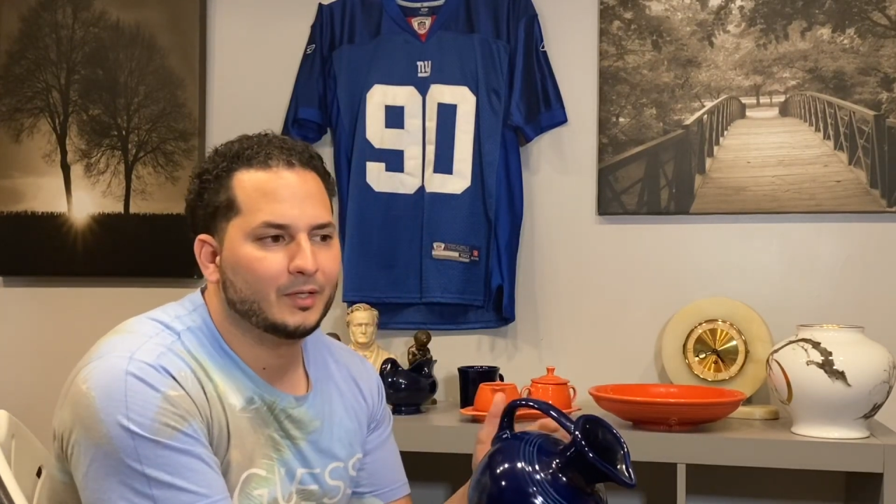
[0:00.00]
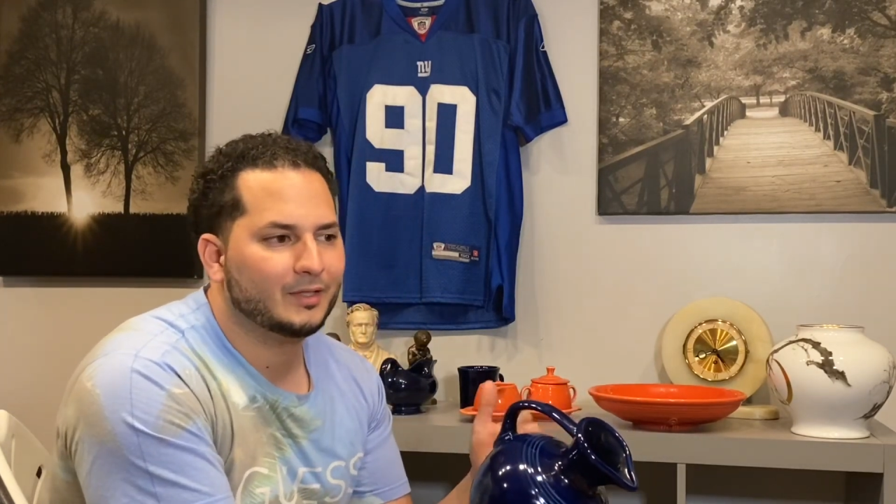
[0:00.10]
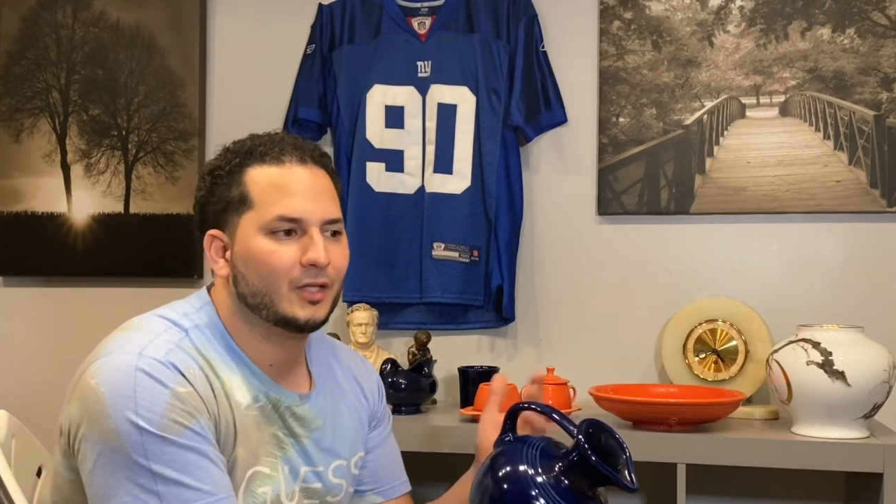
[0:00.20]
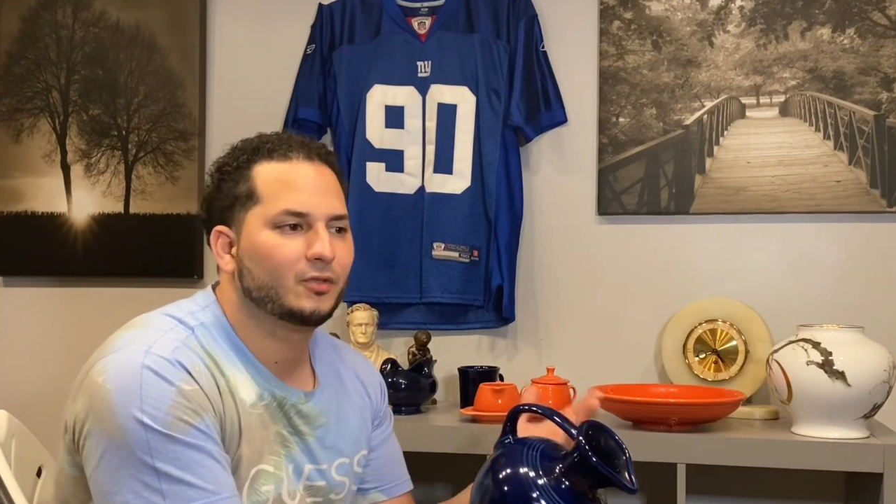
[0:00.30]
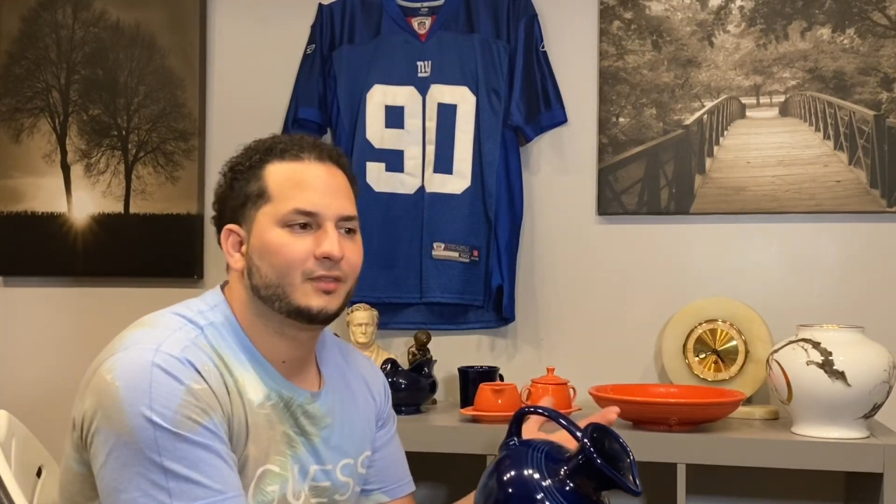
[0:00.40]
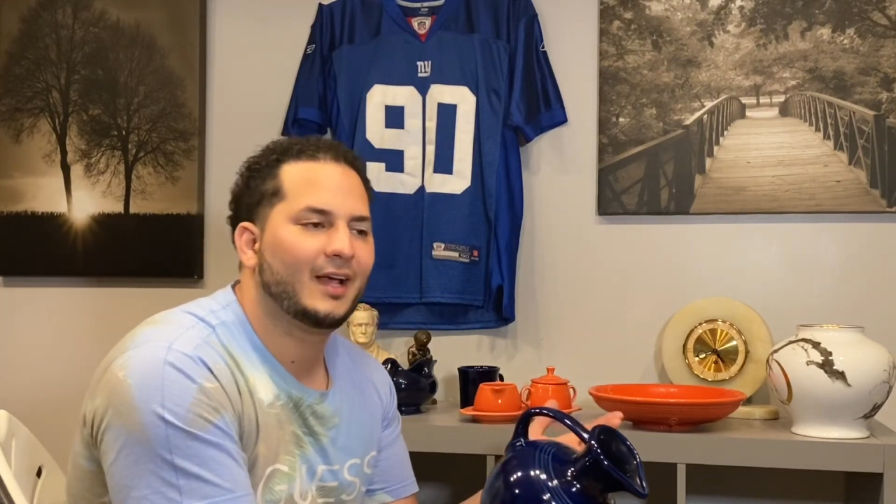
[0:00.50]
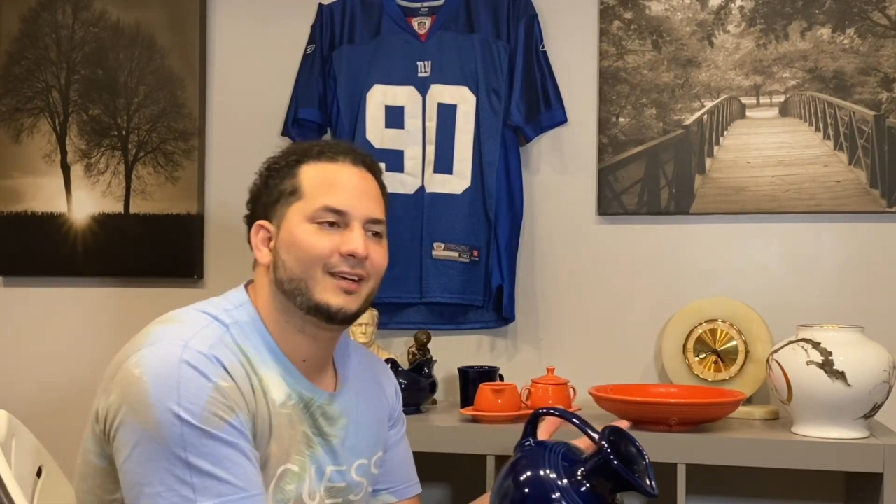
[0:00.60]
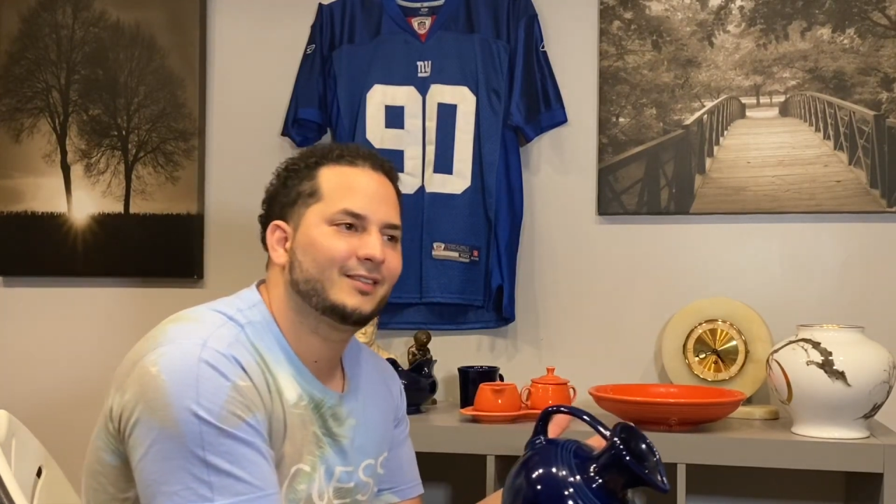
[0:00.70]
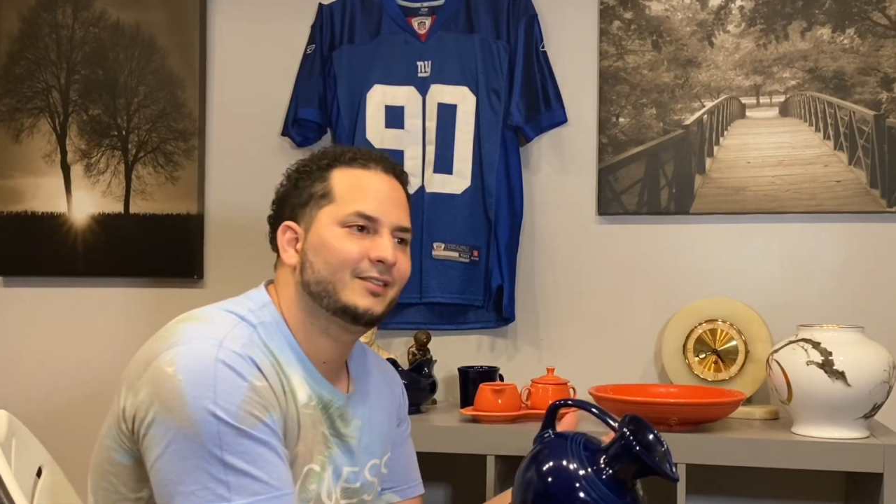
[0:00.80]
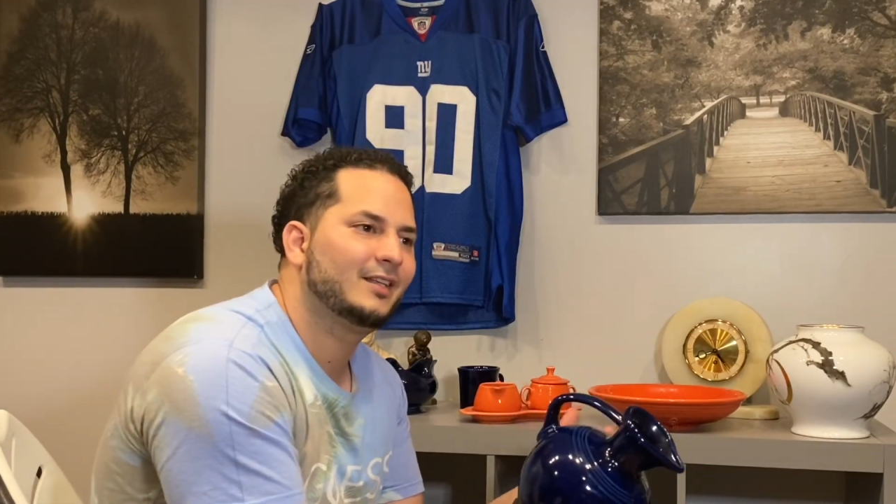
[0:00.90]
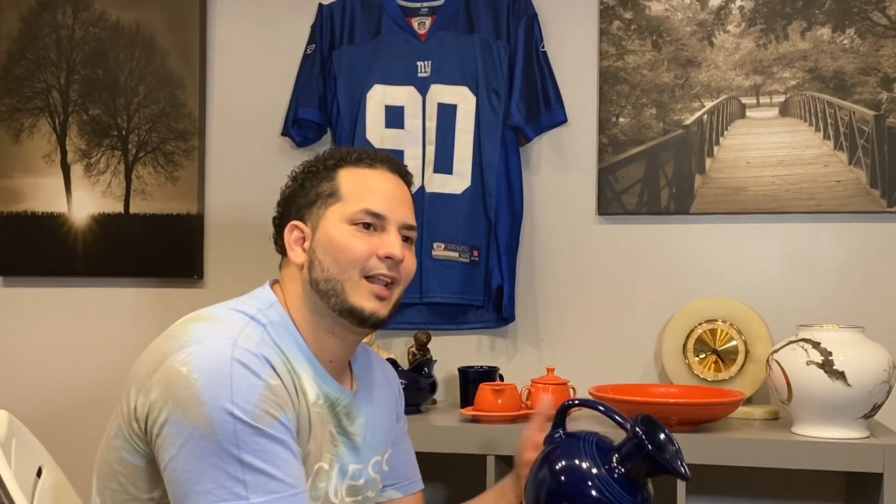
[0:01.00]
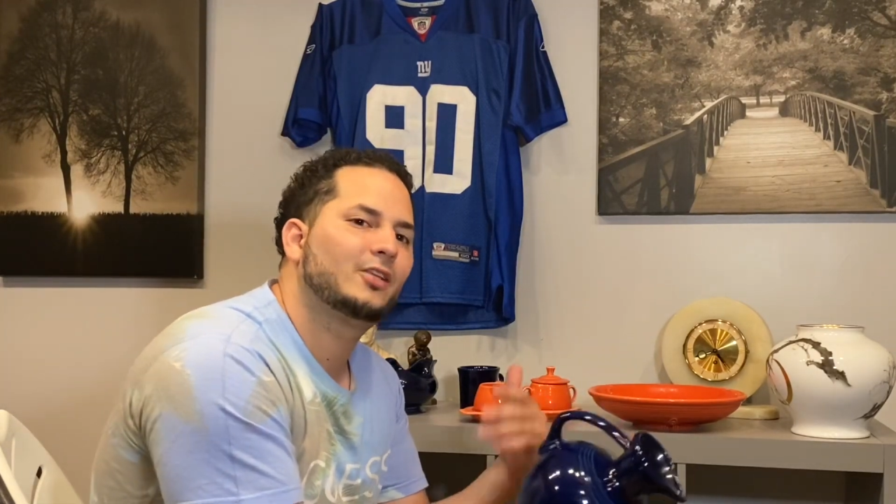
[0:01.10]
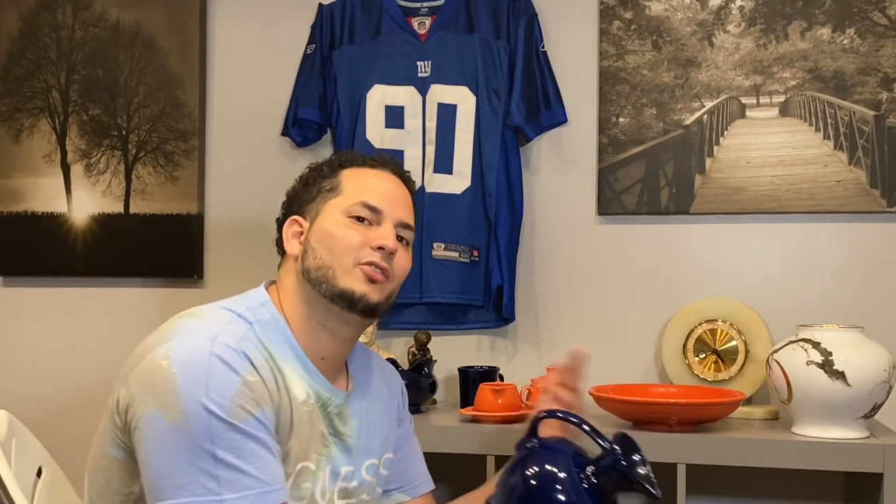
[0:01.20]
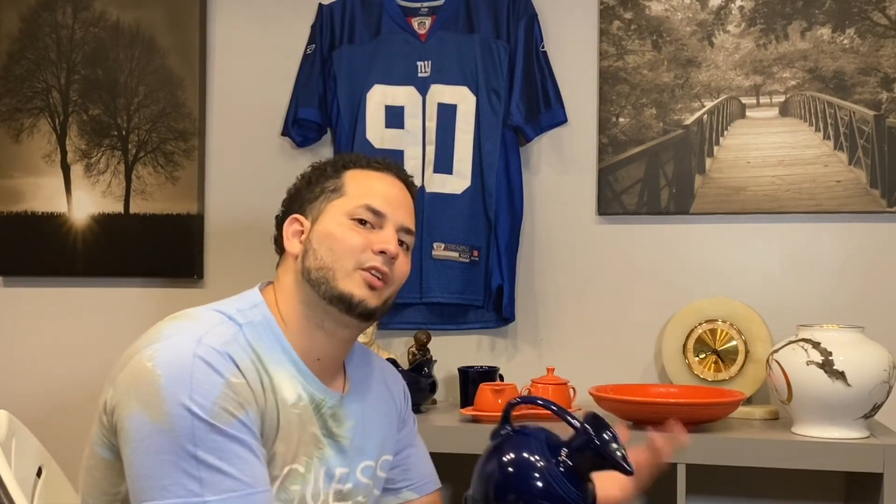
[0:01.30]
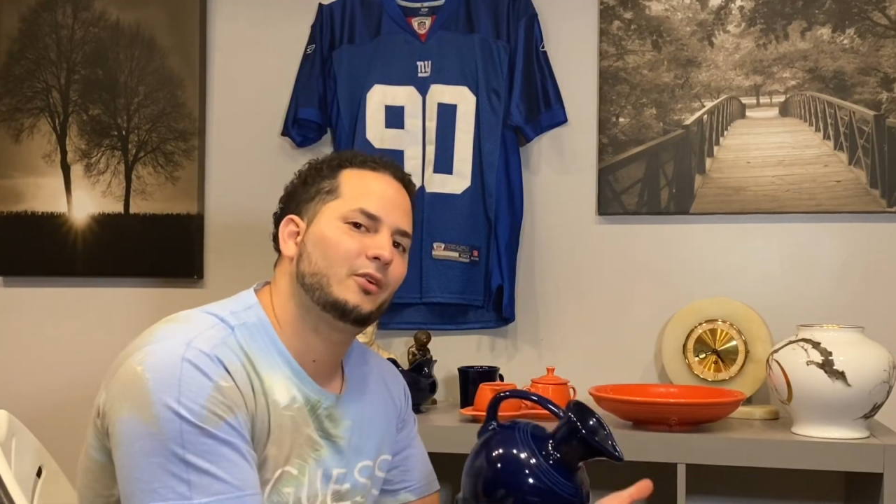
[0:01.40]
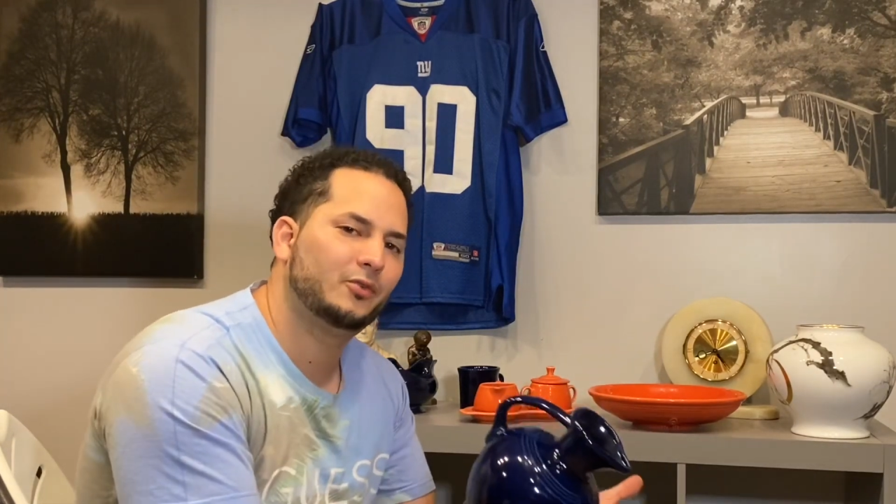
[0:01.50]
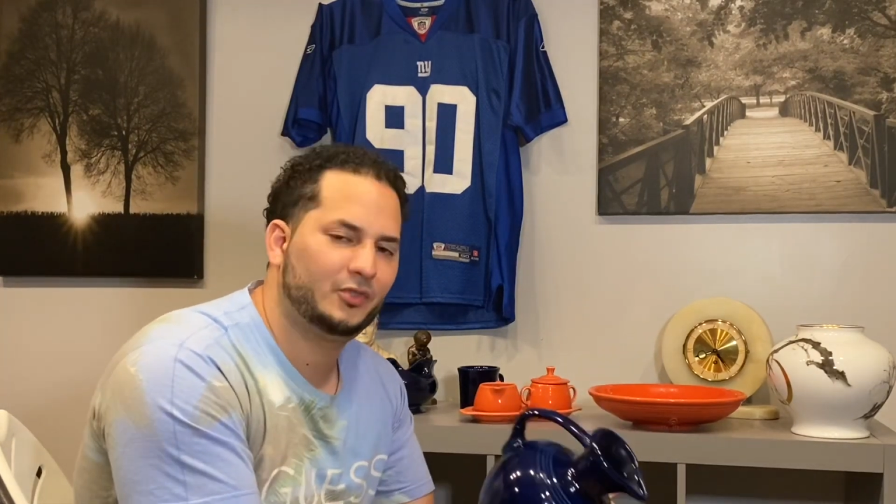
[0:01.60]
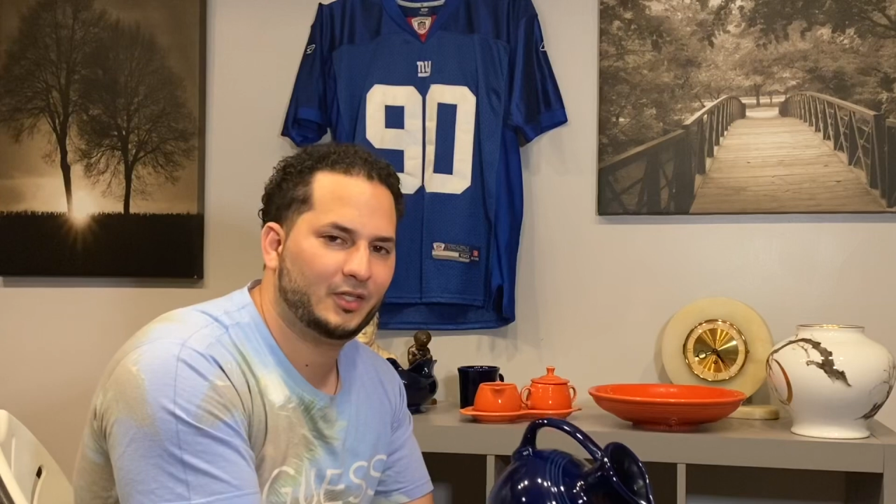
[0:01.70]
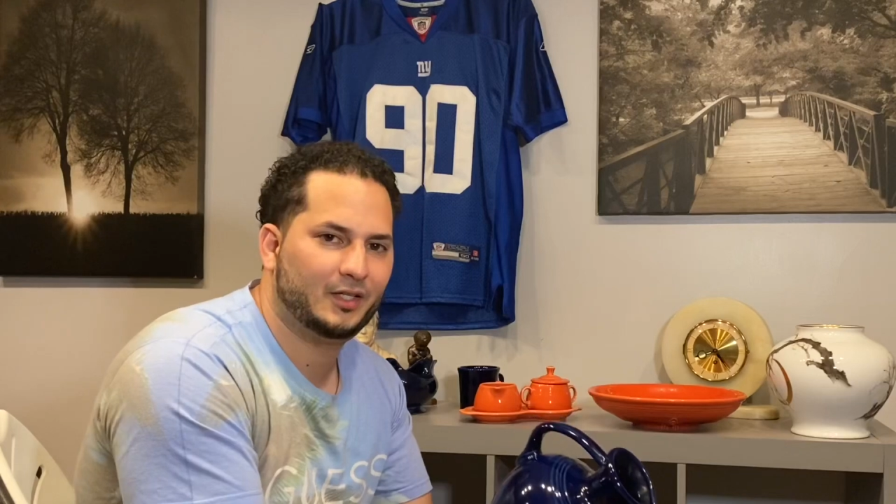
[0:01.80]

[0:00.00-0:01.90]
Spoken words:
that do taxes, they like to negotiate.